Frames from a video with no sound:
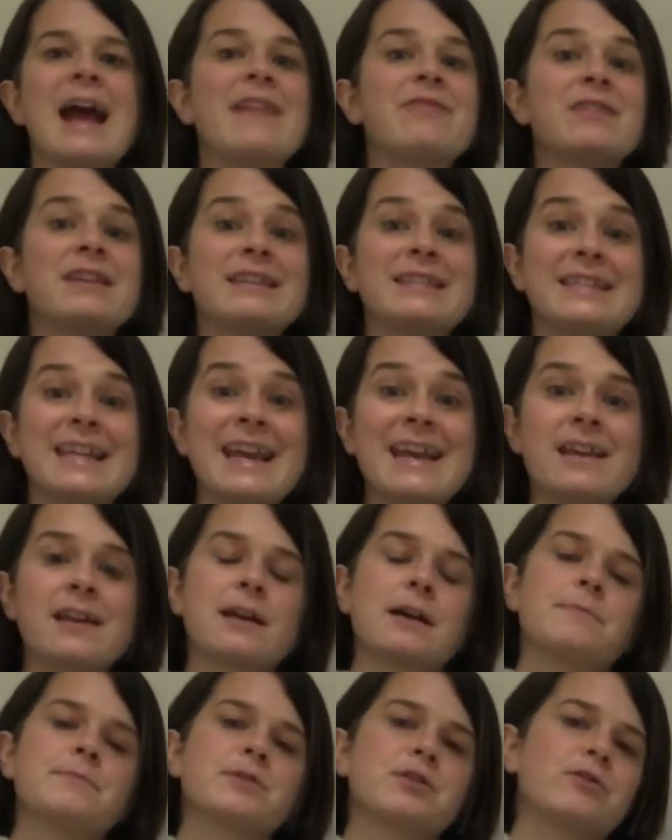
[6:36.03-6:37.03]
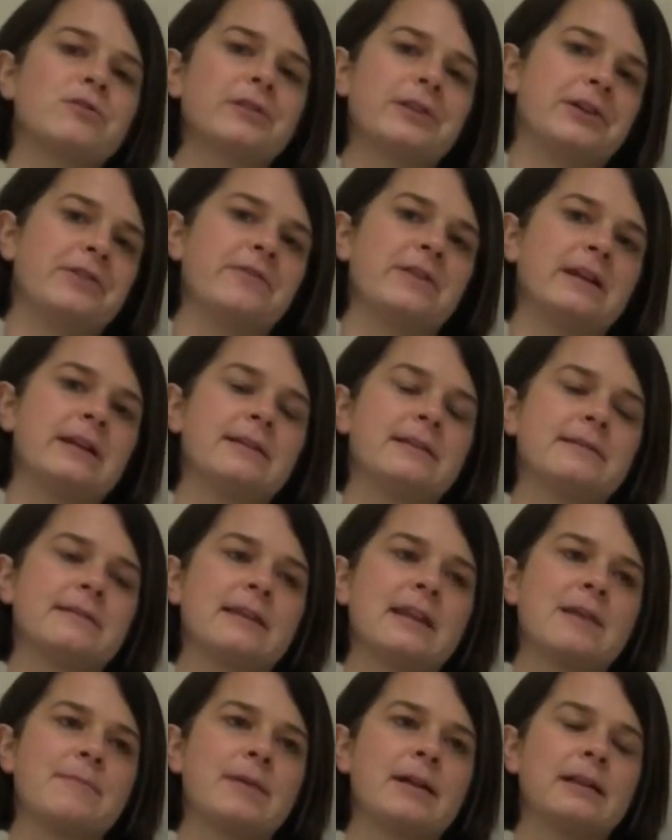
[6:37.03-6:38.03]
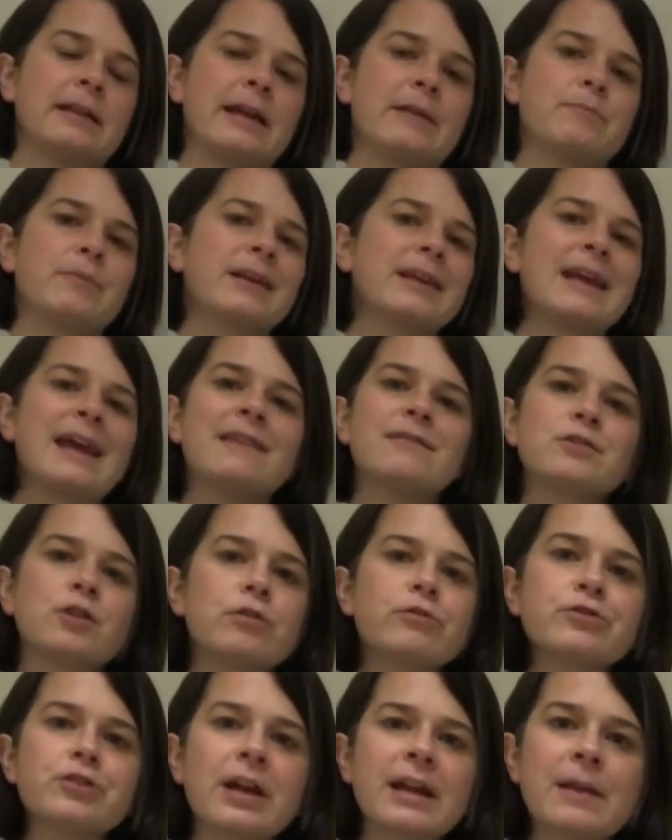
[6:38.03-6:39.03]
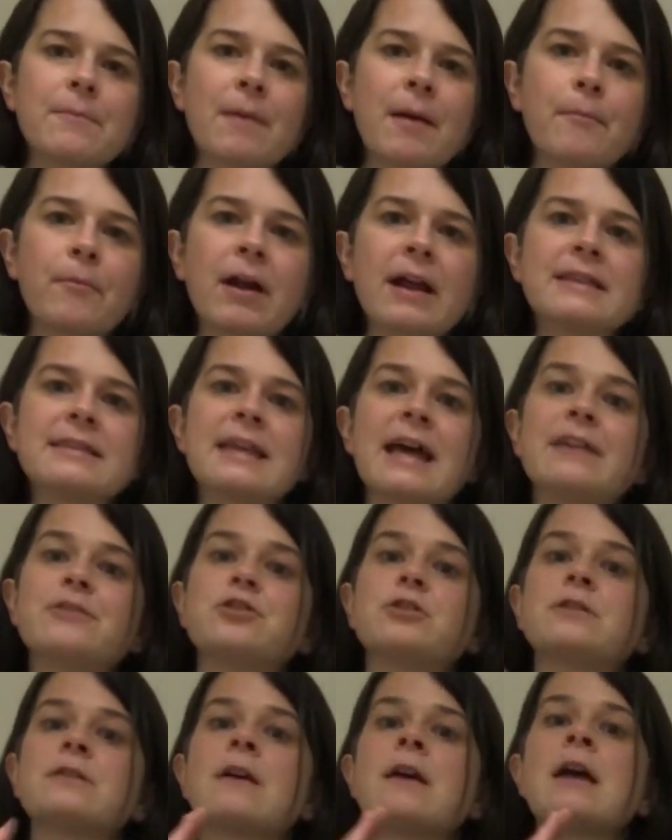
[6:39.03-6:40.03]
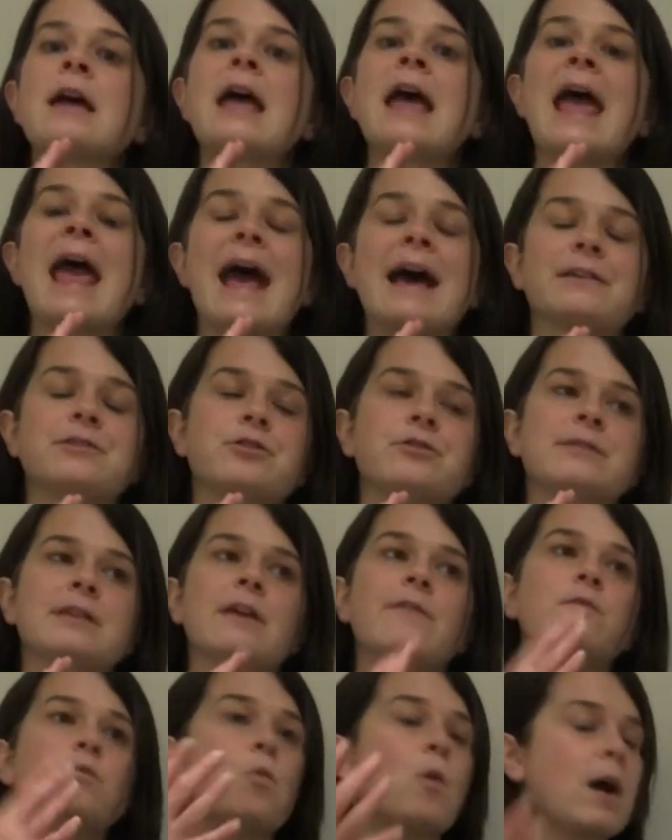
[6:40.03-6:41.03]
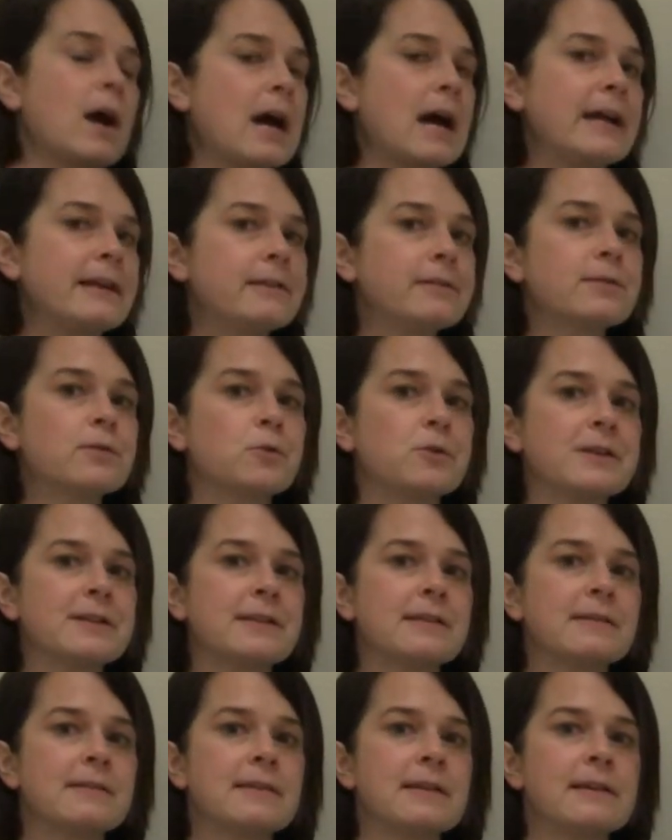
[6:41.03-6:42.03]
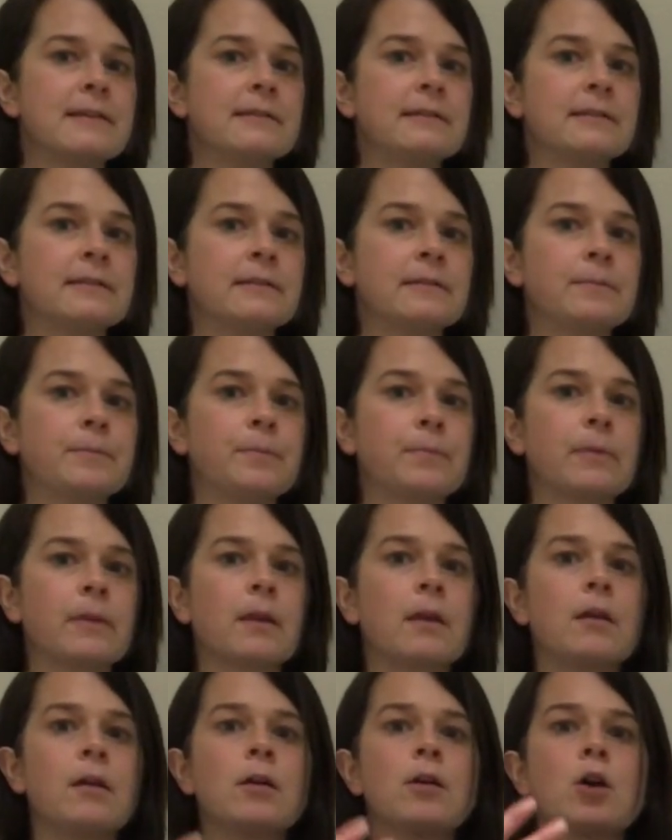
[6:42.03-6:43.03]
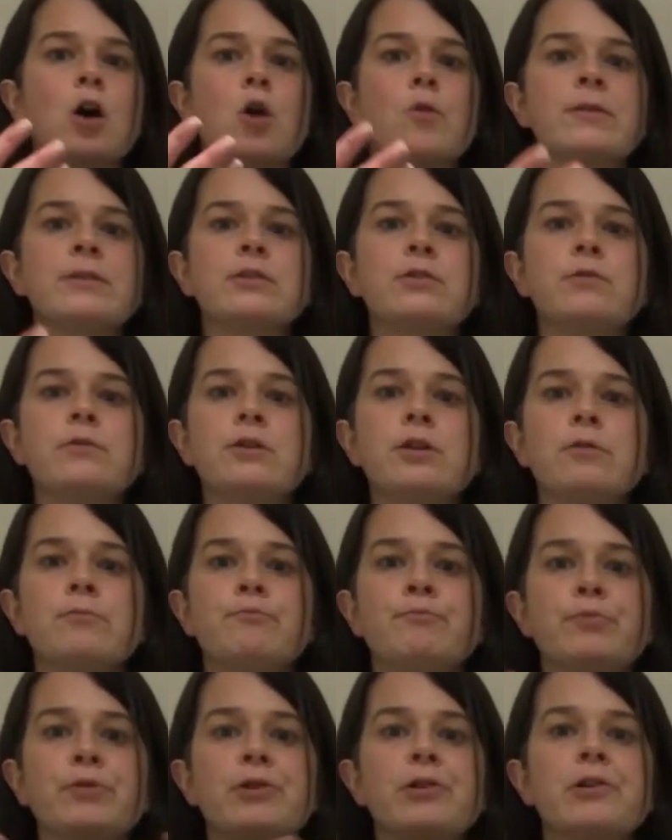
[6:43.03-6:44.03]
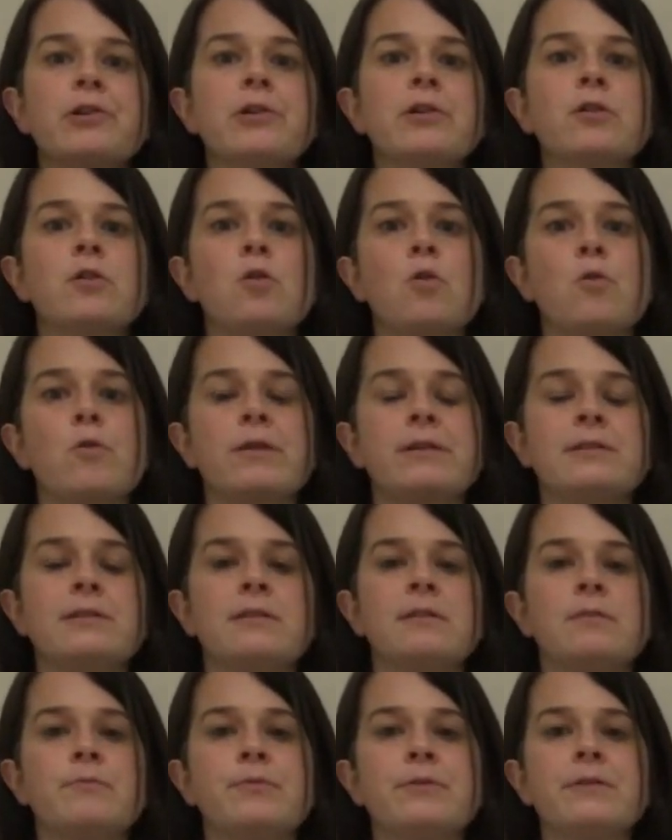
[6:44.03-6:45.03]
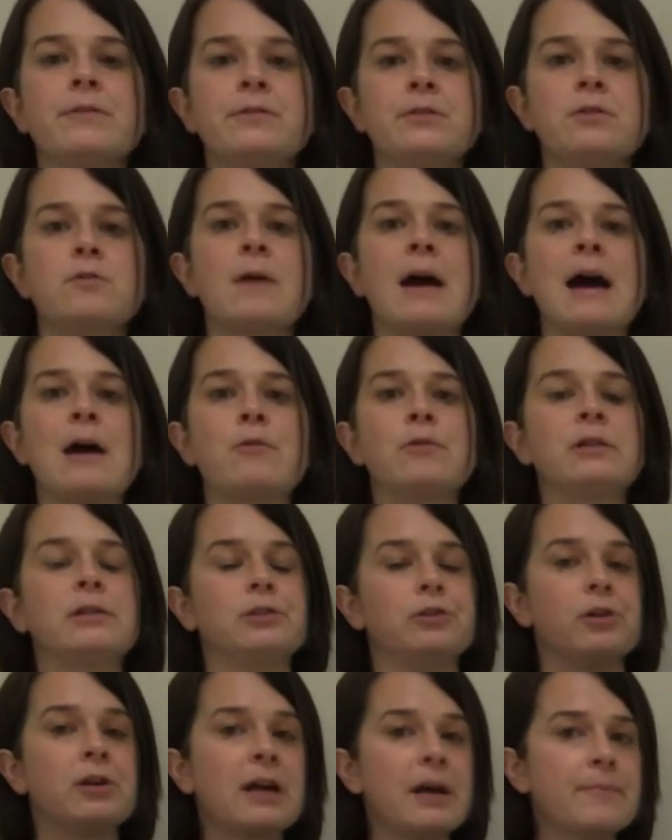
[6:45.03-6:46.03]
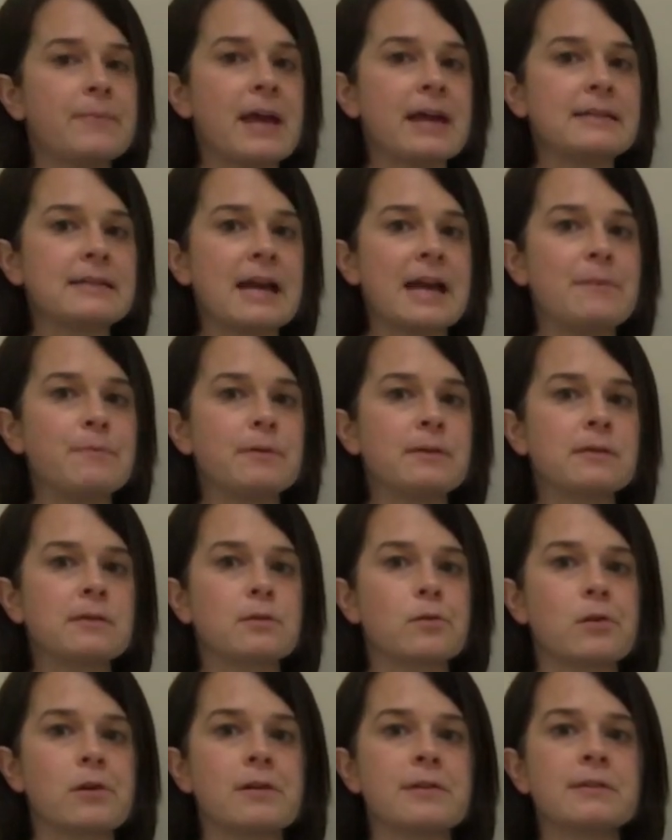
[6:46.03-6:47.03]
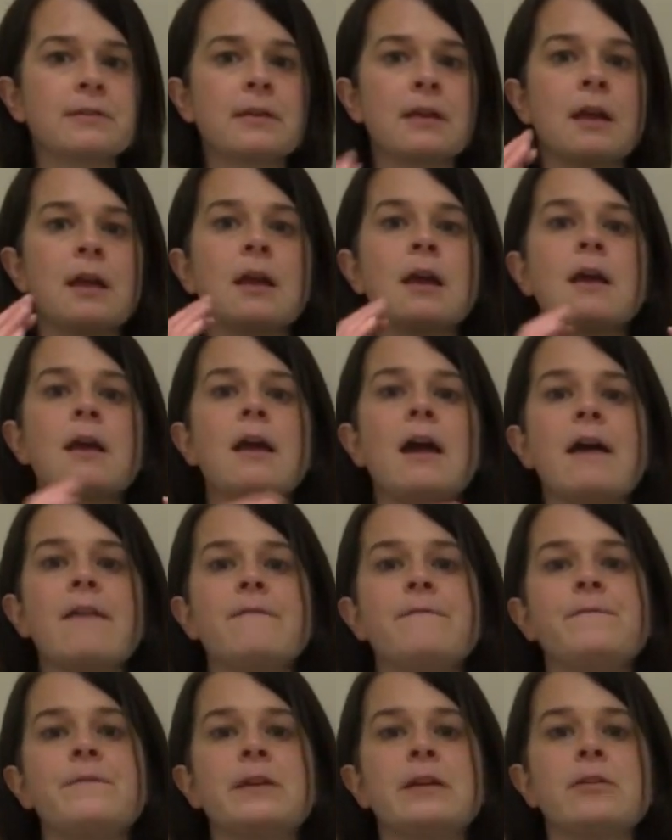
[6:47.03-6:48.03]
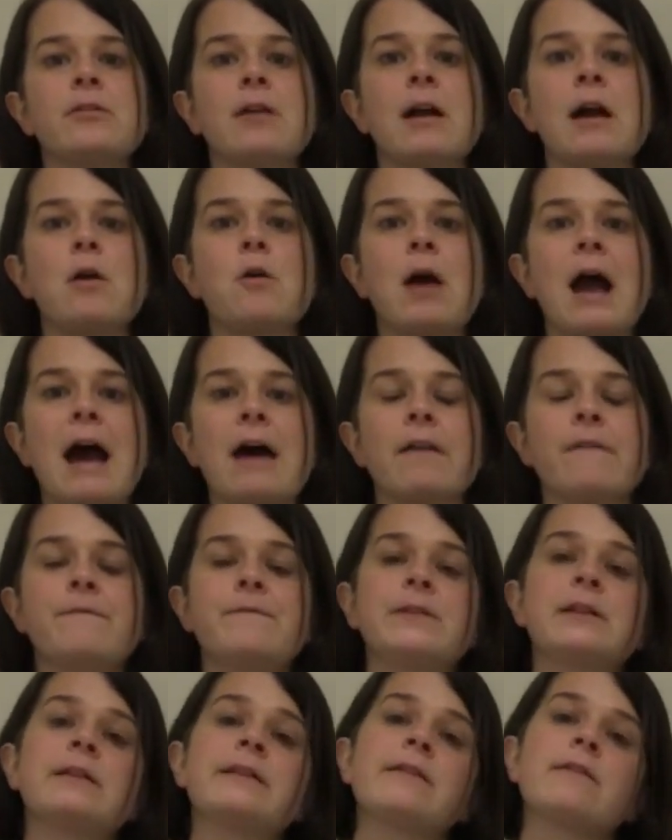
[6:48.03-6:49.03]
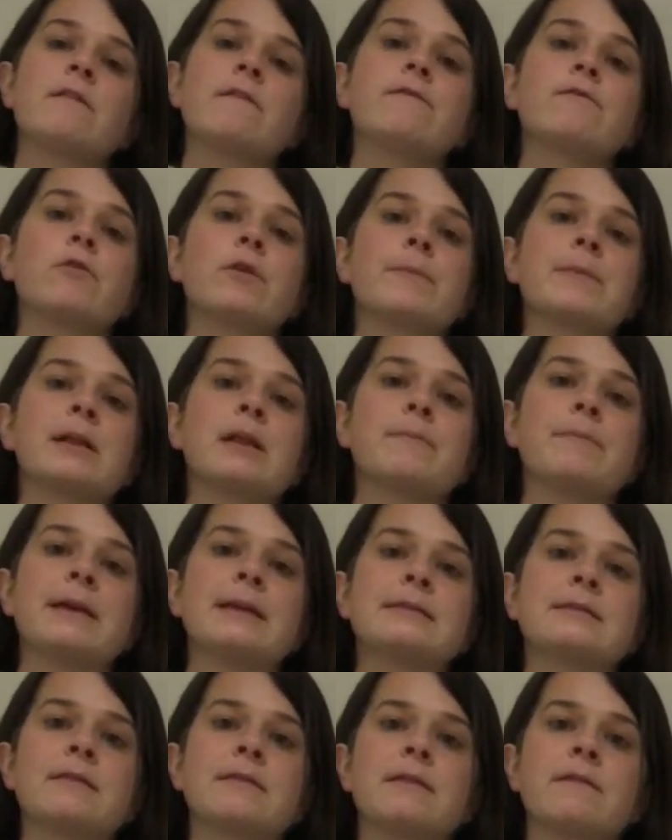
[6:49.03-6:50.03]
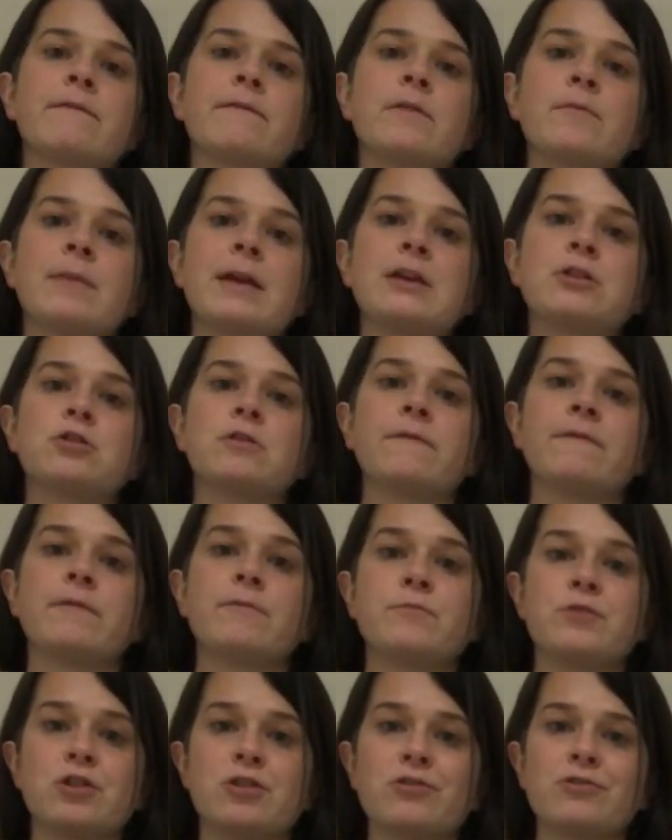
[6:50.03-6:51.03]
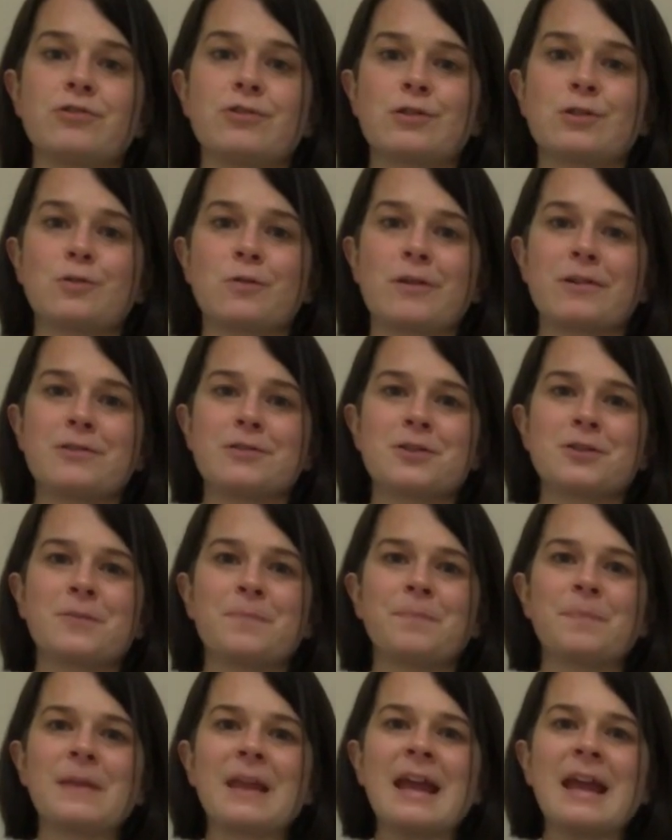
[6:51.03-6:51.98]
And the date comes earlier than it does in MLA. But again, don't try to memorize that. Just ask yourself, what kind of source is this? Go into your book or into the Purdue OWL, look up that type of source, and figure out how to fill in the formula based on the information from your source.